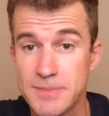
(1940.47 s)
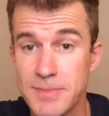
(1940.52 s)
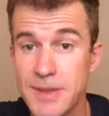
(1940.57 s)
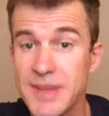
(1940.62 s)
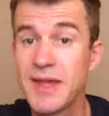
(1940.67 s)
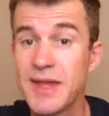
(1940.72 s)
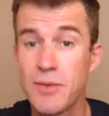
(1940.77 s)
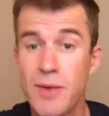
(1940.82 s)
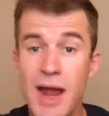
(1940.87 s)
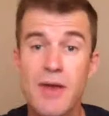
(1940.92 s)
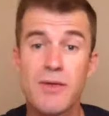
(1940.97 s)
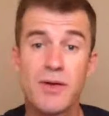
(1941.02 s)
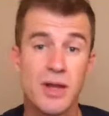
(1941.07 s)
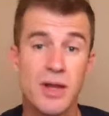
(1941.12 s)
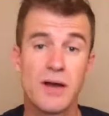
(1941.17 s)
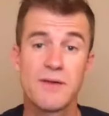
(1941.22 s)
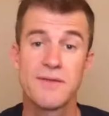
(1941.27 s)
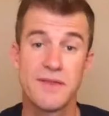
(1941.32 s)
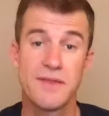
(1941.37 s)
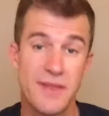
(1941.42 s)
But there are a lot
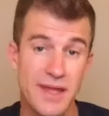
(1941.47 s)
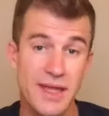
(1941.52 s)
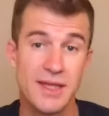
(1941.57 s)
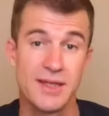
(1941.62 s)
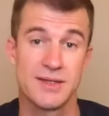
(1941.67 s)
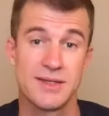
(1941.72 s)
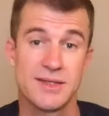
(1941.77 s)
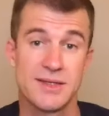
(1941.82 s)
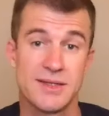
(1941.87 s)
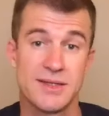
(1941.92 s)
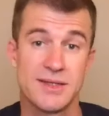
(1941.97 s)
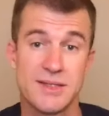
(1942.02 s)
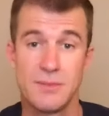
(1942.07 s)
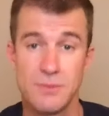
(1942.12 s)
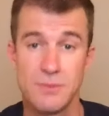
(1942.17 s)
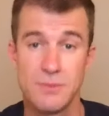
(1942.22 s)
of things that